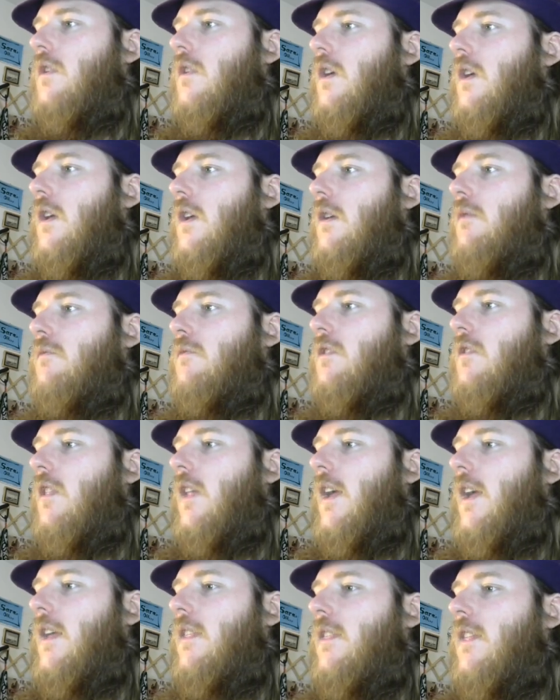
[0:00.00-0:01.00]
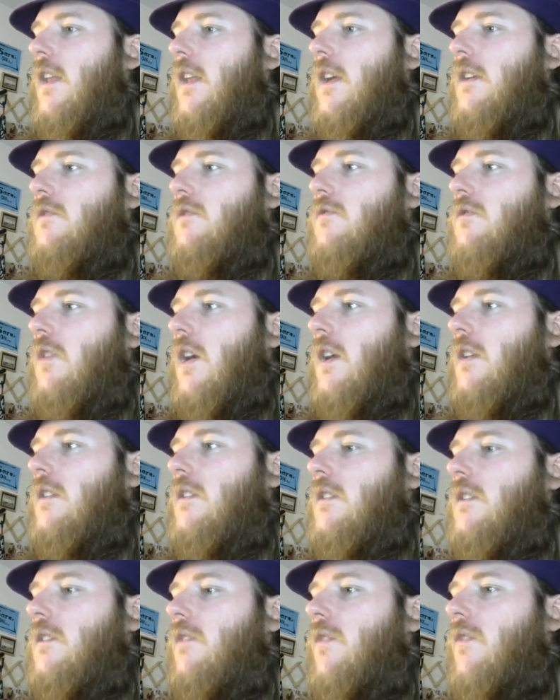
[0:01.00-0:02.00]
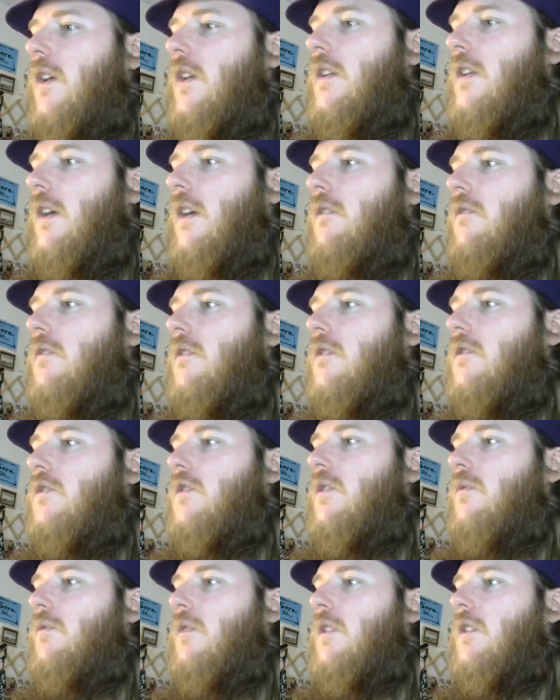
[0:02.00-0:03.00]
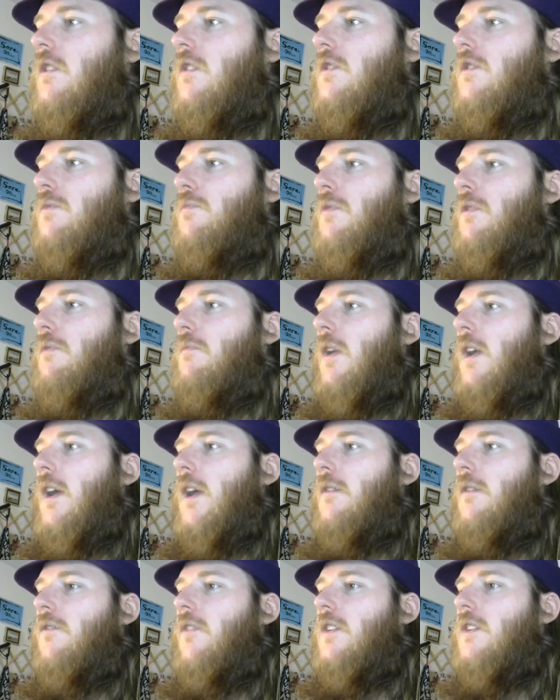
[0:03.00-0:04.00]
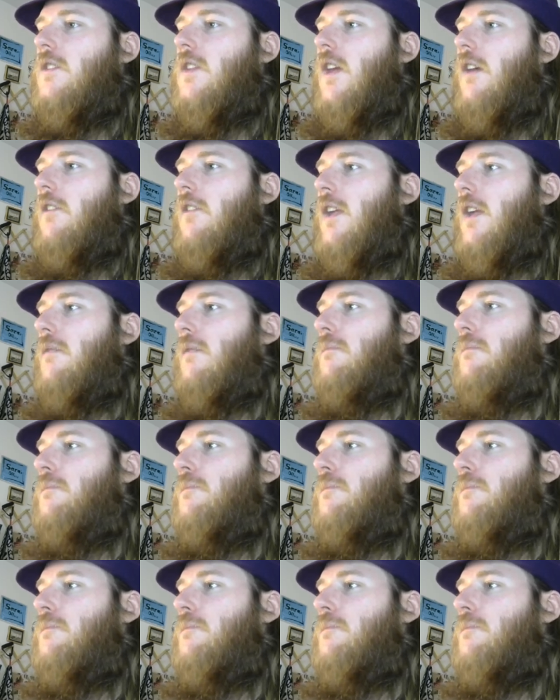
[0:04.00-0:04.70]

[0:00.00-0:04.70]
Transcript: I am glad that I do not need to find out. And so we're going to just put my guy face down again.